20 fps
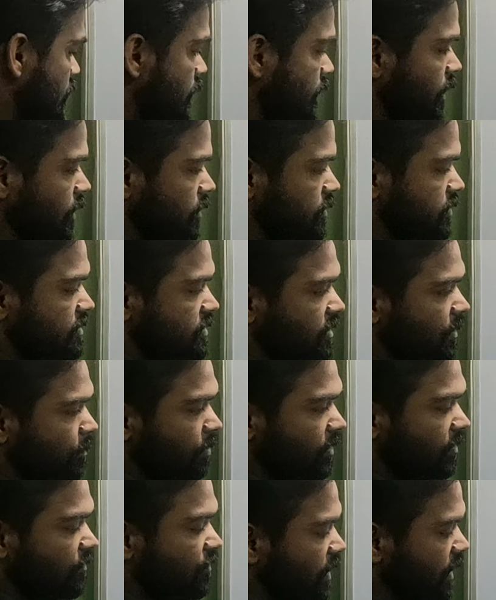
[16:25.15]
Now
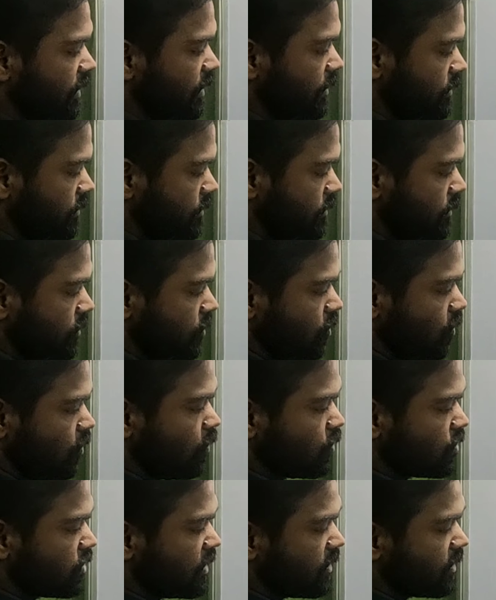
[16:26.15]
simplify.
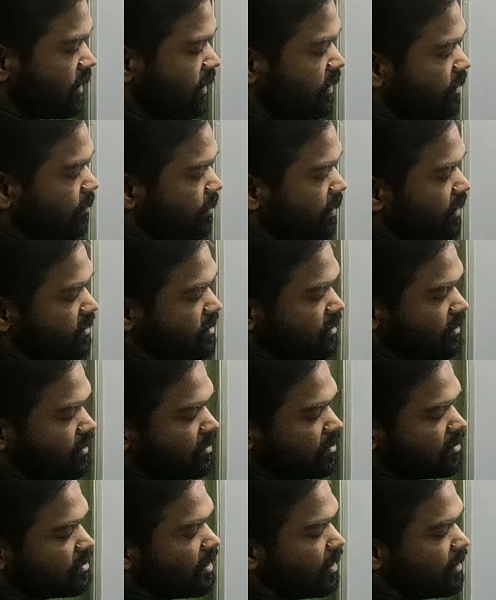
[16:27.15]
Cosec 90 minus
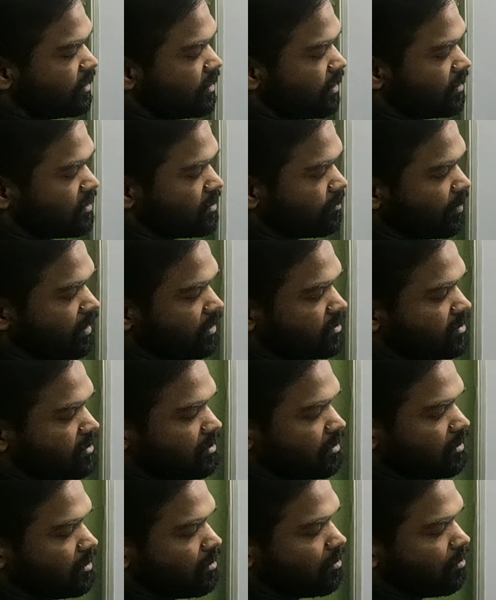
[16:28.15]
theta, sin 90 minus theta,